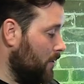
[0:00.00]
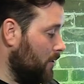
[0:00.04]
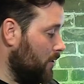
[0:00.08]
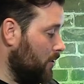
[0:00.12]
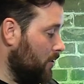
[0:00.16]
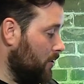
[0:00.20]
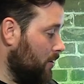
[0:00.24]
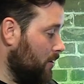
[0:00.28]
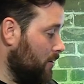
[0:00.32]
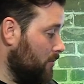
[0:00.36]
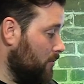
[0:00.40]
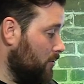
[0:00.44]

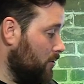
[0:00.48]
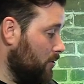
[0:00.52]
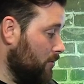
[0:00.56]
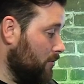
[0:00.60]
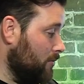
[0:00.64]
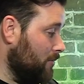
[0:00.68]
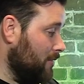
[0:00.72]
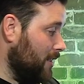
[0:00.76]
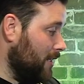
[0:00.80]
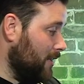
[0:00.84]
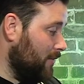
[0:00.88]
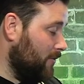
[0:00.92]
You can
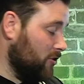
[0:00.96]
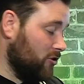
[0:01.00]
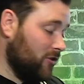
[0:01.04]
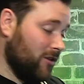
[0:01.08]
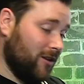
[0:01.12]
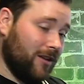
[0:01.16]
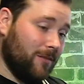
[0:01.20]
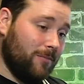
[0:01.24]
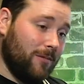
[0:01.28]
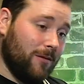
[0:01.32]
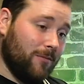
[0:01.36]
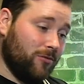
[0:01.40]
do, if you're
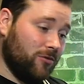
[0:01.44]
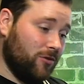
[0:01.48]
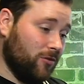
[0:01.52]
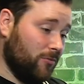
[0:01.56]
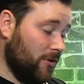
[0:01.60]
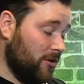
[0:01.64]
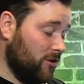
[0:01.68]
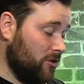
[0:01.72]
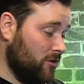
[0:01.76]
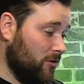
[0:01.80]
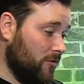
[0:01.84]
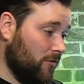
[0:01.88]
trying to get people to
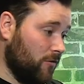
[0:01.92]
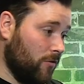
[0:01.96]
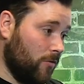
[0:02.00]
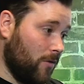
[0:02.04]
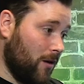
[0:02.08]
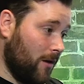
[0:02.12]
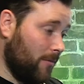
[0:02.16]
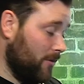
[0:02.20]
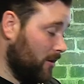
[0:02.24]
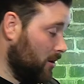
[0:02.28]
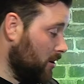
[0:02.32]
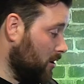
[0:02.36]
register for a
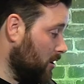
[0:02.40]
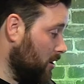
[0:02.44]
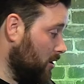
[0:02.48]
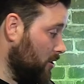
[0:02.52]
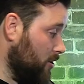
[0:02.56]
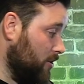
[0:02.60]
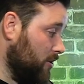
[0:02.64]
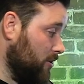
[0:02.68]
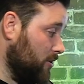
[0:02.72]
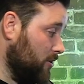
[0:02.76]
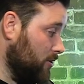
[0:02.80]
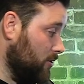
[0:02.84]

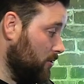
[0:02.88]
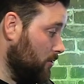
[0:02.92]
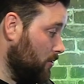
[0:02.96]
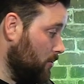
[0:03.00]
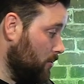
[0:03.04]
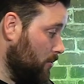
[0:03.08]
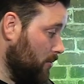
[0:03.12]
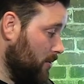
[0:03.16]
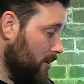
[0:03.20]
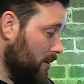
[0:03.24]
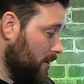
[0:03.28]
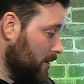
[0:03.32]
webinar, you could
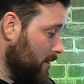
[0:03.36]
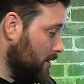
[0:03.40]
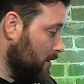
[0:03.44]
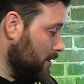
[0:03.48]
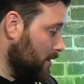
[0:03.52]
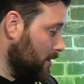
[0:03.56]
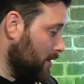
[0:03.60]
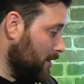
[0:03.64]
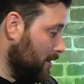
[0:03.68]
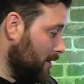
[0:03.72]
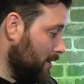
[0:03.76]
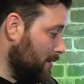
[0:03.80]
do
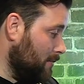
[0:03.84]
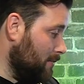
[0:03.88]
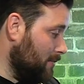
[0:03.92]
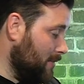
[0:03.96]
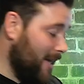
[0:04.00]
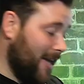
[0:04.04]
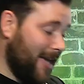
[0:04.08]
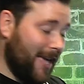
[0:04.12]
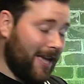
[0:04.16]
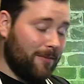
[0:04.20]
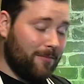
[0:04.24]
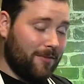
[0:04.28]

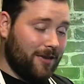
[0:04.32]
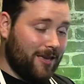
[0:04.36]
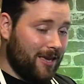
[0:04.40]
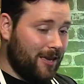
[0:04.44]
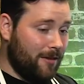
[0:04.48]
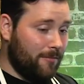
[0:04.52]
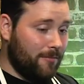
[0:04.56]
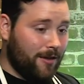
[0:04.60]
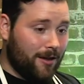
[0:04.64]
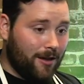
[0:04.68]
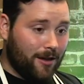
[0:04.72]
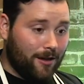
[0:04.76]
name,
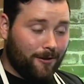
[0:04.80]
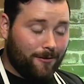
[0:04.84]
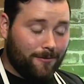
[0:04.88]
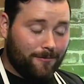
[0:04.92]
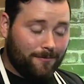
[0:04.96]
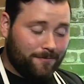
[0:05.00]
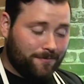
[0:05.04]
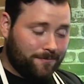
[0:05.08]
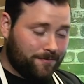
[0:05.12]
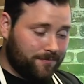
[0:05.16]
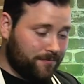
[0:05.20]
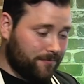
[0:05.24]

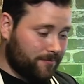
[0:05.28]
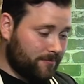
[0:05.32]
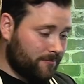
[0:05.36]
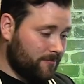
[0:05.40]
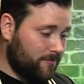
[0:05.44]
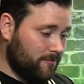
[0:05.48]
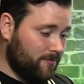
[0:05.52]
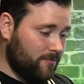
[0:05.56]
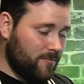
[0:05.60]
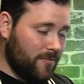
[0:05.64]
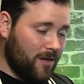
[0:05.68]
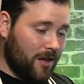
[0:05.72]
email,
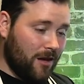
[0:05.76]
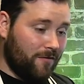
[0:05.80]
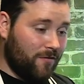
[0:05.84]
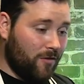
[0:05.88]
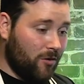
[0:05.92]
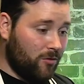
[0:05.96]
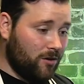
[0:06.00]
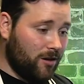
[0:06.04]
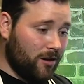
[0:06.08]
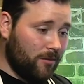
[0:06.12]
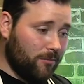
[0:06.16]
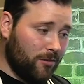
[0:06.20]

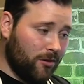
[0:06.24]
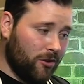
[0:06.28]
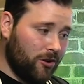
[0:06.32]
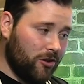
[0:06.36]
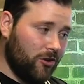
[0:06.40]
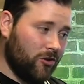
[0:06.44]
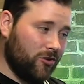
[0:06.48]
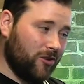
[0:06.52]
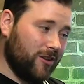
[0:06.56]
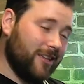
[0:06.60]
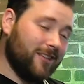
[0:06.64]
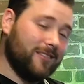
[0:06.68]
phone number.
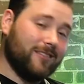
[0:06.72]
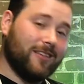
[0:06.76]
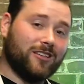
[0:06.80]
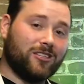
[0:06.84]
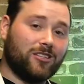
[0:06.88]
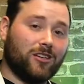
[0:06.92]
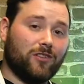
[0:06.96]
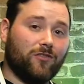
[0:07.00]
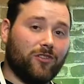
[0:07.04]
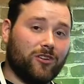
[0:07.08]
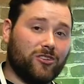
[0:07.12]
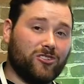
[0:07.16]
You're going to get
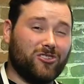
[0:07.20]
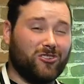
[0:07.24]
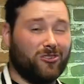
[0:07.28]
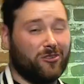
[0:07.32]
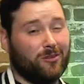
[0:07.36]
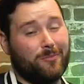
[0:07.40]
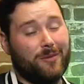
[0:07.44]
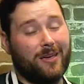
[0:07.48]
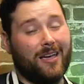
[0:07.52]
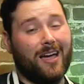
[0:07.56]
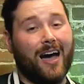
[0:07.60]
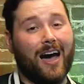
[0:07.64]
less conversions. You're
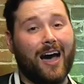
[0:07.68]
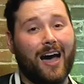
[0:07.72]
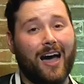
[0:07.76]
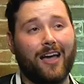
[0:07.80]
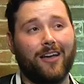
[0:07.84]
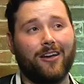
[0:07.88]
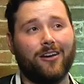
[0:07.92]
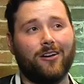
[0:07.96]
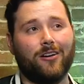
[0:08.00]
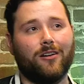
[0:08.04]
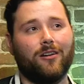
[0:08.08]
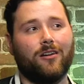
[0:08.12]
going to pay
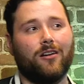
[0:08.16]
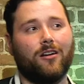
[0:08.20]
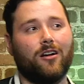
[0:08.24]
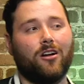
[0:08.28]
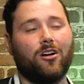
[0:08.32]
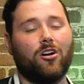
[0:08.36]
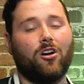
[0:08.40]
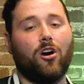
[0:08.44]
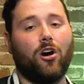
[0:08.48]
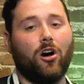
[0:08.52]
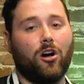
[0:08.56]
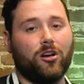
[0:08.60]
higher
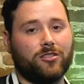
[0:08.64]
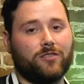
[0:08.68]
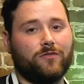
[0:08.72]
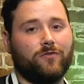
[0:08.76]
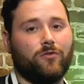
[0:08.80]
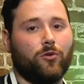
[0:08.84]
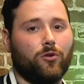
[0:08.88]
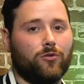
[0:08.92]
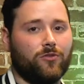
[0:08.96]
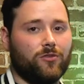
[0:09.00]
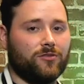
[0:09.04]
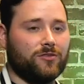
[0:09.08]
costs
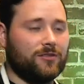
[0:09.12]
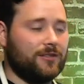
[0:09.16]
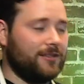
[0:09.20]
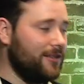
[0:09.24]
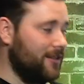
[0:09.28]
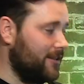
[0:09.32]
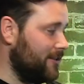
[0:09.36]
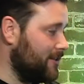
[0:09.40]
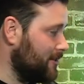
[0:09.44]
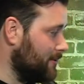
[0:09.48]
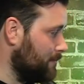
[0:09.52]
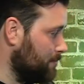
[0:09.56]
for those
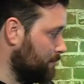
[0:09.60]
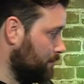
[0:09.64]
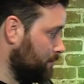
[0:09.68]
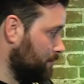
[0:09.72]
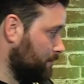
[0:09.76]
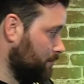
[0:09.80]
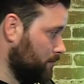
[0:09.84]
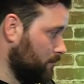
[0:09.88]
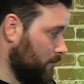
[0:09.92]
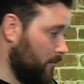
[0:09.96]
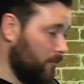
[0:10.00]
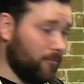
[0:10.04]
leads.
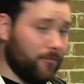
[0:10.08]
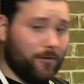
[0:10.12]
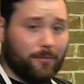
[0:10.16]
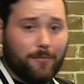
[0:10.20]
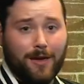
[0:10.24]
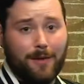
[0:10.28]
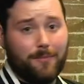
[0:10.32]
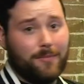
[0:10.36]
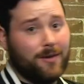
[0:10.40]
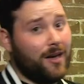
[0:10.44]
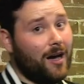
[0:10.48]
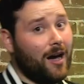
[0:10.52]
But
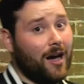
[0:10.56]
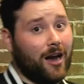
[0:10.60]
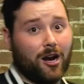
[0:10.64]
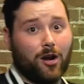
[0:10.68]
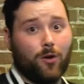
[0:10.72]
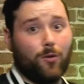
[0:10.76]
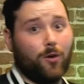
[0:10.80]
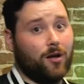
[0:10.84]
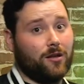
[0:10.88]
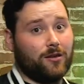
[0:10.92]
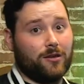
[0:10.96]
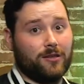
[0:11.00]
maybe a higher
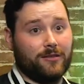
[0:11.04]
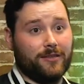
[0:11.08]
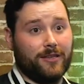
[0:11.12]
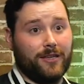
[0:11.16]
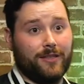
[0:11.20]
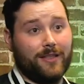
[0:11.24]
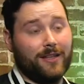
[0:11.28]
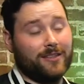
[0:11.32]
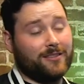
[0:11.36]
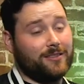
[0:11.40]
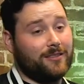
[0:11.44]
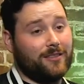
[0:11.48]
quality
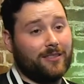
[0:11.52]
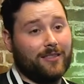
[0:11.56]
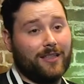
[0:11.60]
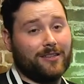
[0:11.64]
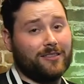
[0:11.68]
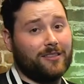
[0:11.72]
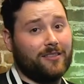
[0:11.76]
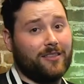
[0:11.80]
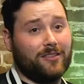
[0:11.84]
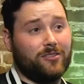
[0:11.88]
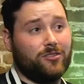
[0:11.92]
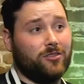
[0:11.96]
lead. That's
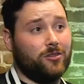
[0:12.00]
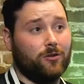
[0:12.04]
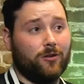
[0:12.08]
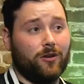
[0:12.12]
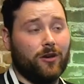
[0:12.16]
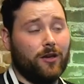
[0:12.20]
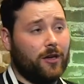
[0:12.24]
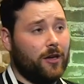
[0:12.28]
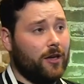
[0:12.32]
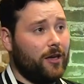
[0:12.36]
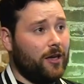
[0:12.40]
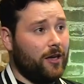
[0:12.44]
the thing
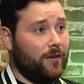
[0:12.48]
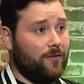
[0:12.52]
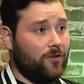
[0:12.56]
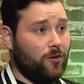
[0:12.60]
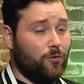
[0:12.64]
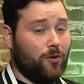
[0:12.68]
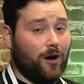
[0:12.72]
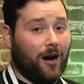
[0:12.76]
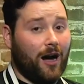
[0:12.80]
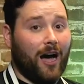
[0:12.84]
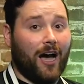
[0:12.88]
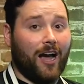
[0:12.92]
too. If
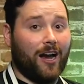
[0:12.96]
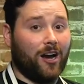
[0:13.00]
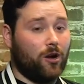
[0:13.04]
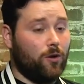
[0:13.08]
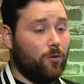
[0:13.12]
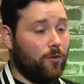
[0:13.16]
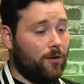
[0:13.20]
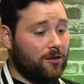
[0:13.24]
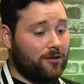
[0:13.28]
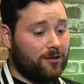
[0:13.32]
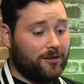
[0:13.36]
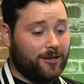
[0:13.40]
you want higher
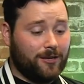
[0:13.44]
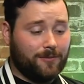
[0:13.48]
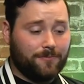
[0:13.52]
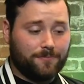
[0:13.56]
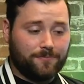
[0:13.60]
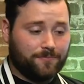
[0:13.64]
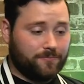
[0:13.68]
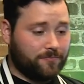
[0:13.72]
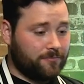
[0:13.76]
quality,